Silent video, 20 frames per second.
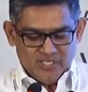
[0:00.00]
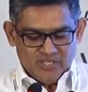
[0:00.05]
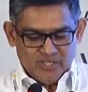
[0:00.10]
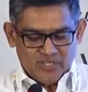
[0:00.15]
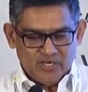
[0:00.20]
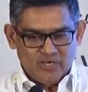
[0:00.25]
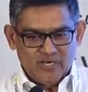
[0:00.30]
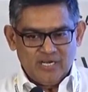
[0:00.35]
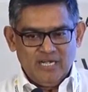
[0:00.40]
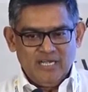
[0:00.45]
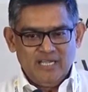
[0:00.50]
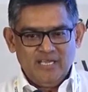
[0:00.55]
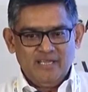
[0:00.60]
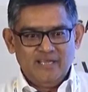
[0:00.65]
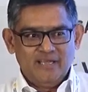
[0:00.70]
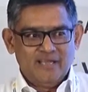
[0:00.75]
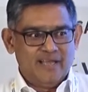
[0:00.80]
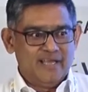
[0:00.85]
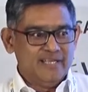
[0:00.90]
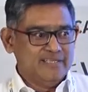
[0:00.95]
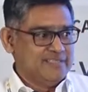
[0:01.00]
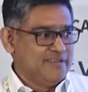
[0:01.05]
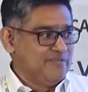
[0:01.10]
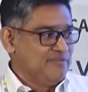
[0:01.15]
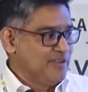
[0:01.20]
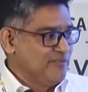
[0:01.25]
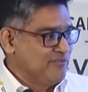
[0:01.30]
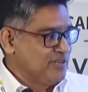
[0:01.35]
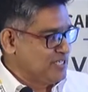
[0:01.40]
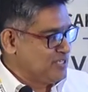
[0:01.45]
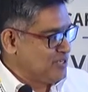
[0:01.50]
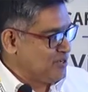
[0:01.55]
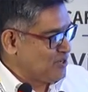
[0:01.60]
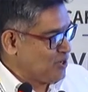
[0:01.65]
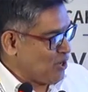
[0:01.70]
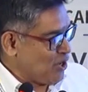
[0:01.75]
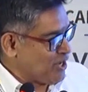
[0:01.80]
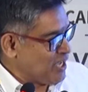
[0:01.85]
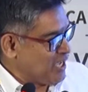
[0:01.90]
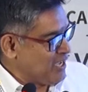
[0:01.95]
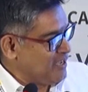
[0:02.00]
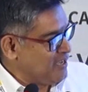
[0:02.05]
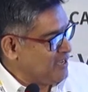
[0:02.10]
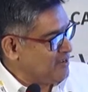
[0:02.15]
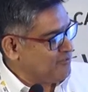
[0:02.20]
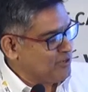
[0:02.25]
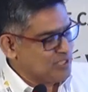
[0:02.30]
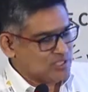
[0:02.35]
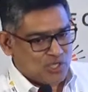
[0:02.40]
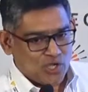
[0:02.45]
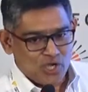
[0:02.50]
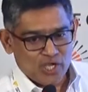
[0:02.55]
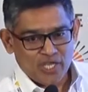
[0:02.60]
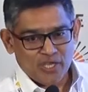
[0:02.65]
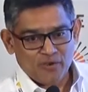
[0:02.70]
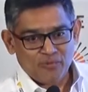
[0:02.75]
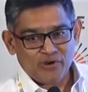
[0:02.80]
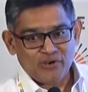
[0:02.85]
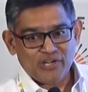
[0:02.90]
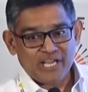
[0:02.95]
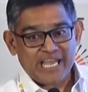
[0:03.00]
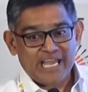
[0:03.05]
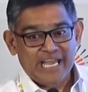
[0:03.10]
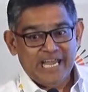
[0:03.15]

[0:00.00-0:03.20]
Thirdly, as everyone talking here was talking about